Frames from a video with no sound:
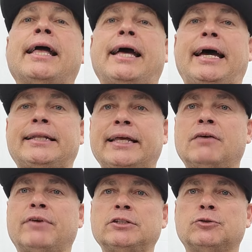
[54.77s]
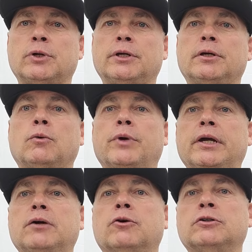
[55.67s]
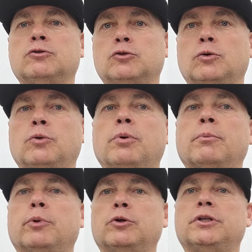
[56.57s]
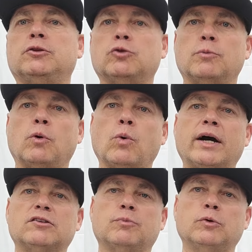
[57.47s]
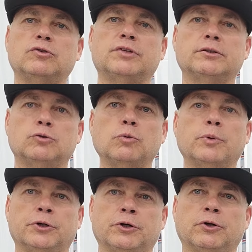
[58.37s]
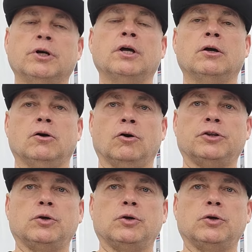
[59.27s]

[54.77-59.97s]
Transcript: And then eventually we're going to put the Turbo Wax Boosted 2.0 on